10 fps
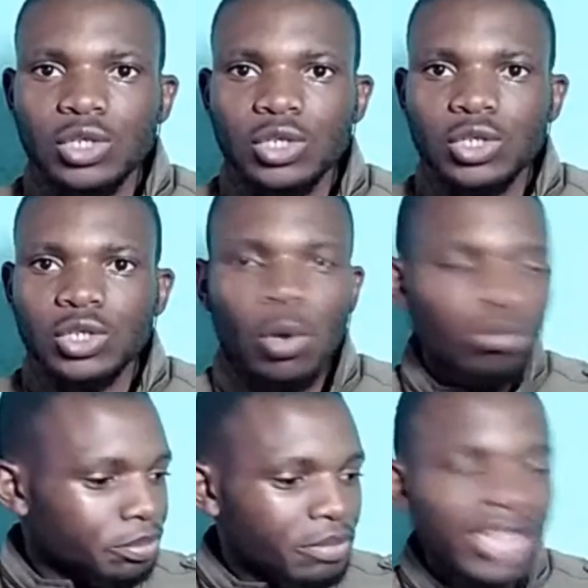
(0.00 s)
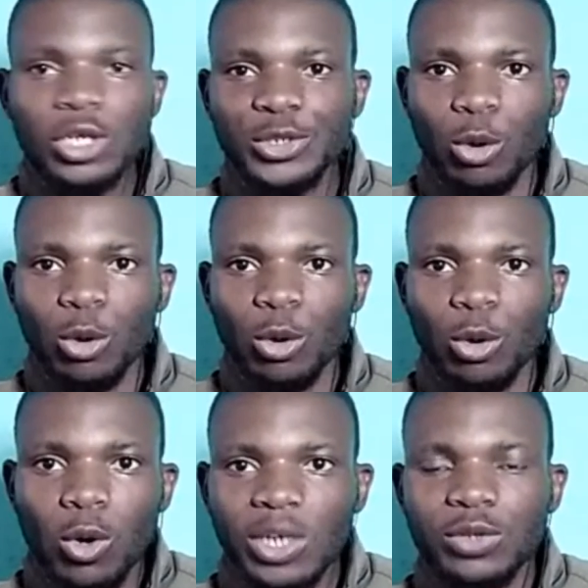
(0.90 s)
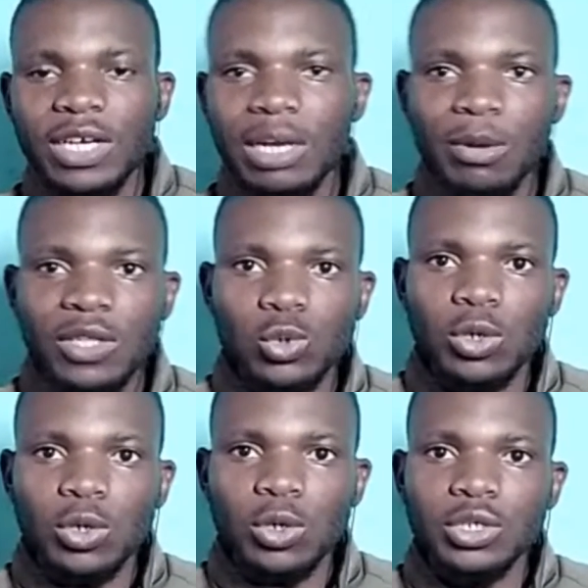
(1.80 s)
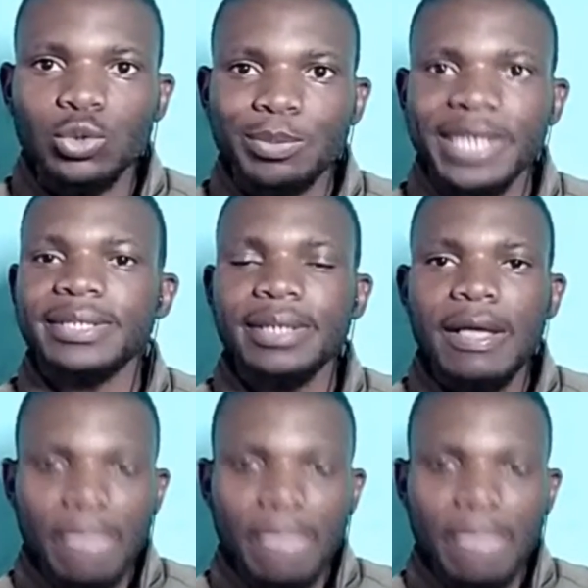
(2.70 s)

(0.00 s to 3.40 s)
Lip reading: So I don't know what you think about this whole issue, but